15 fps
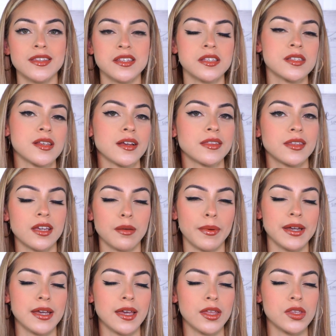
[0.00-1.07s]
This is, I think,
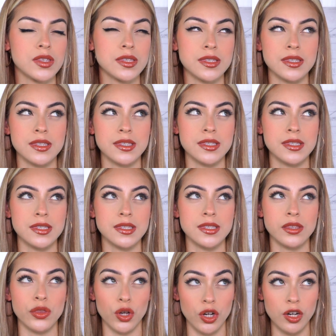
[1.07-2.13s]
my
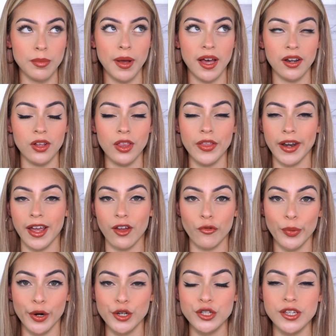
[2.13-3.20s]
third bottle that I
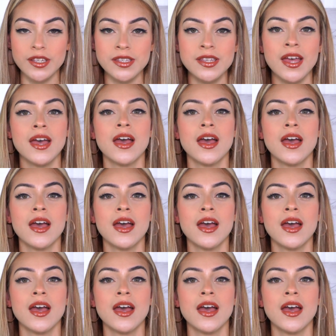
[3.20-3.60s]
have purchased,